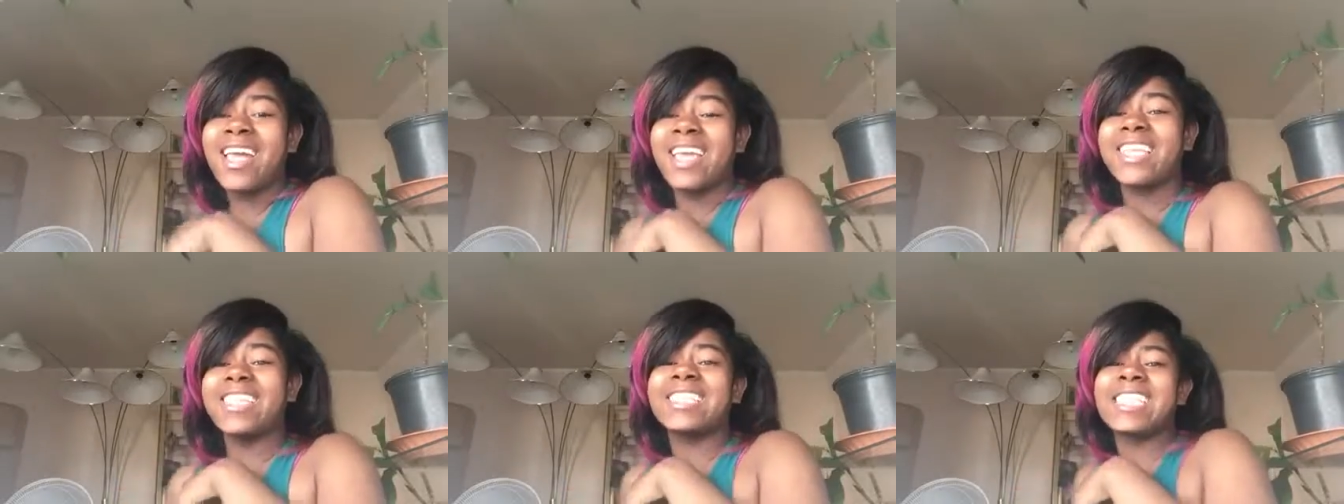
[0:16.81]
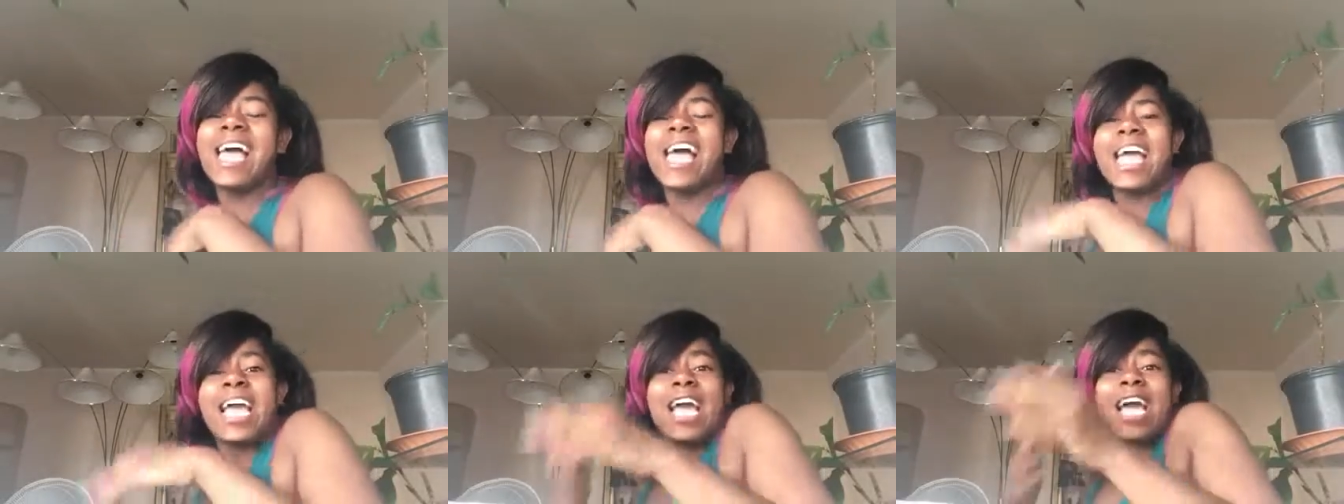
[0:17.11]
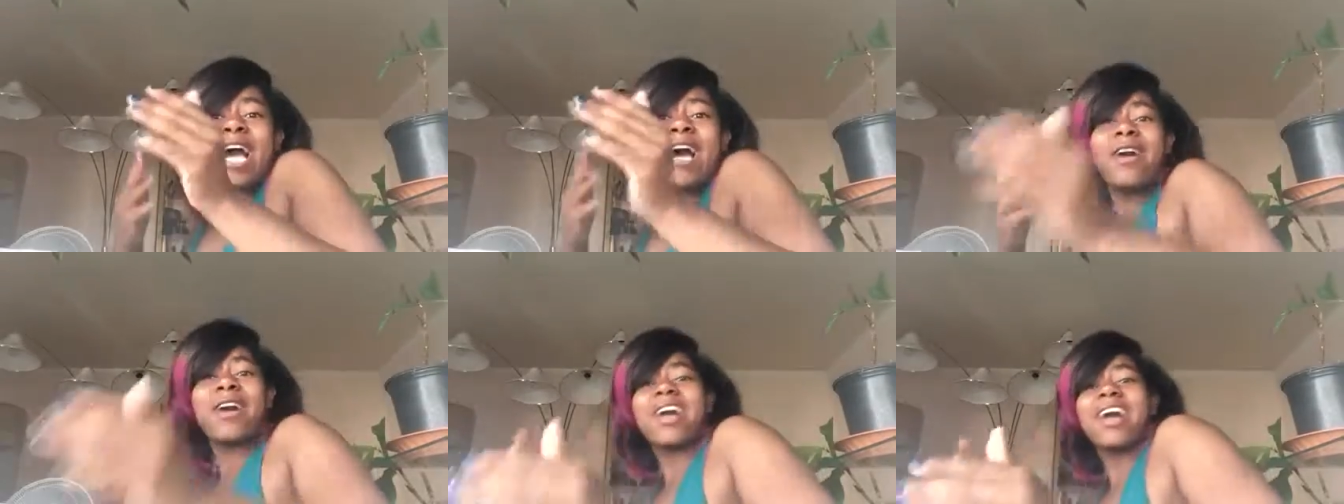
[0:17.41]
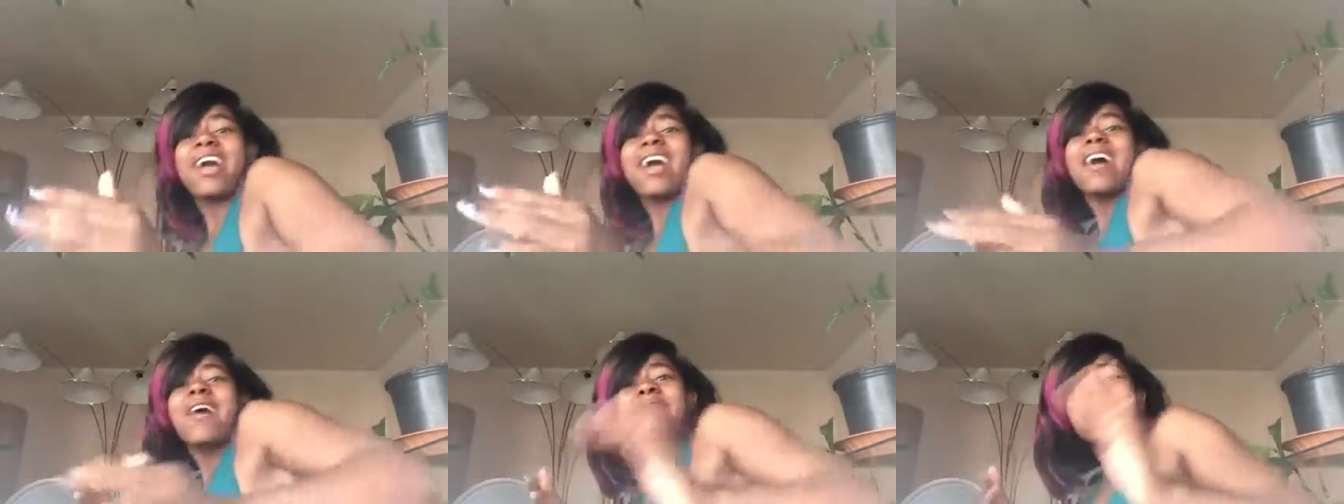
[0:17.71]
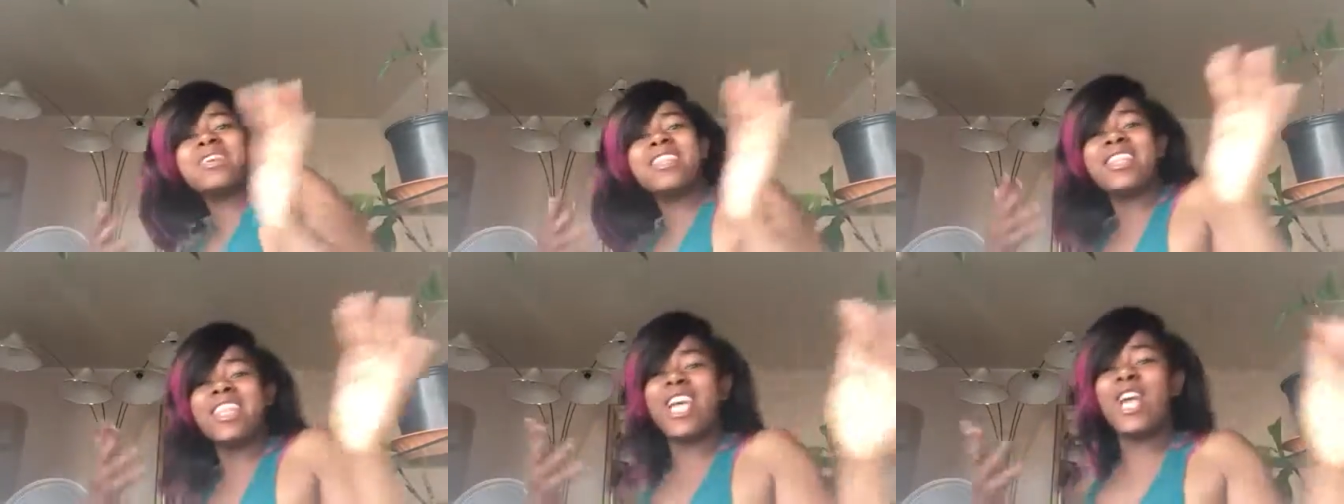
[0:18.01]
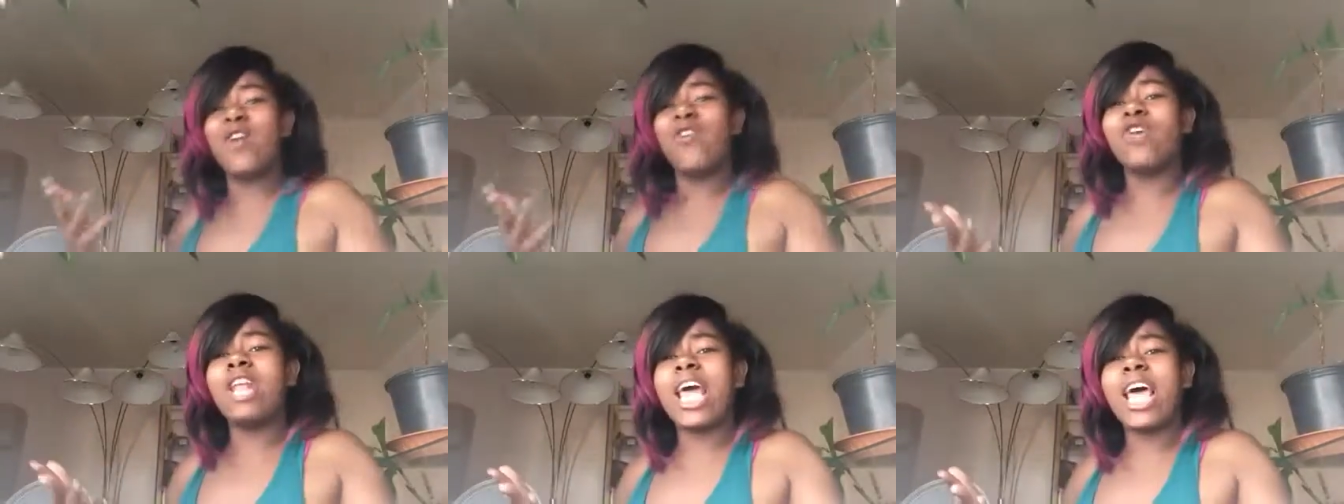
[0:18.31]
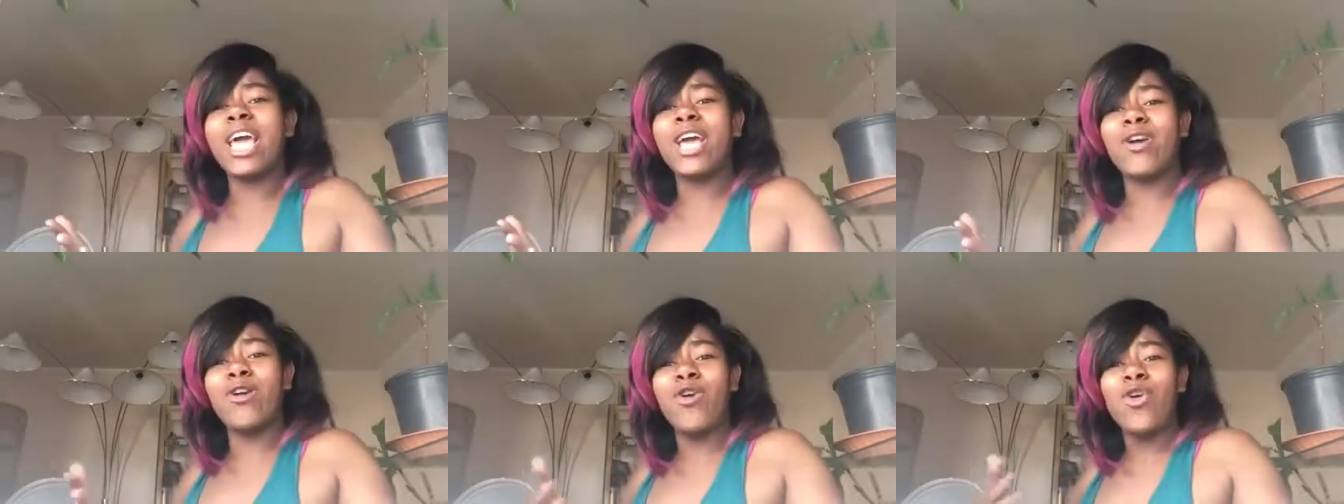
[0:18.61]
is like come, come in there
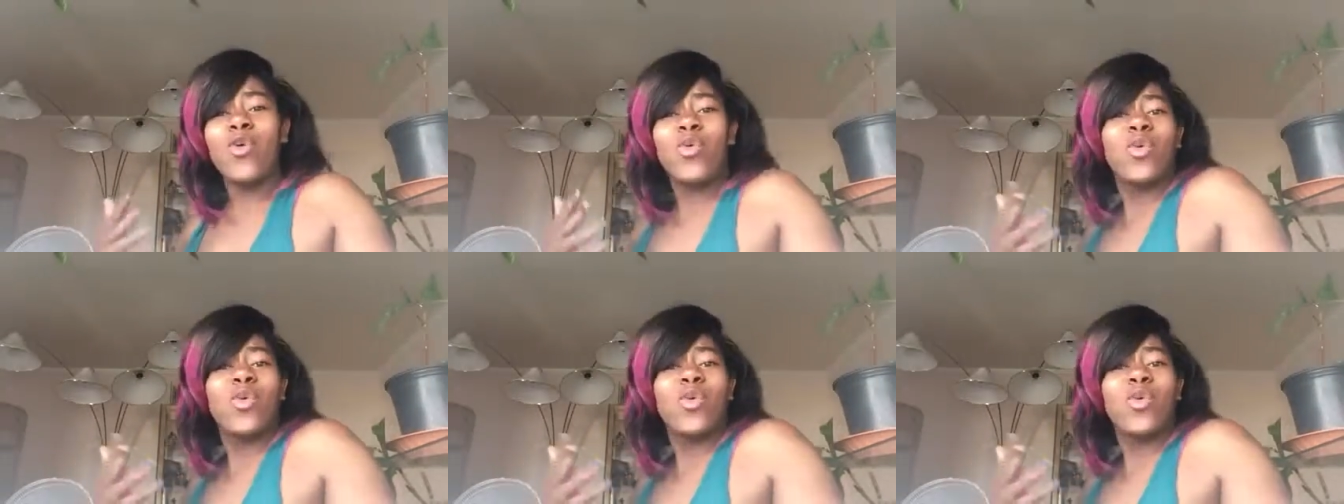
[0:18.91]
like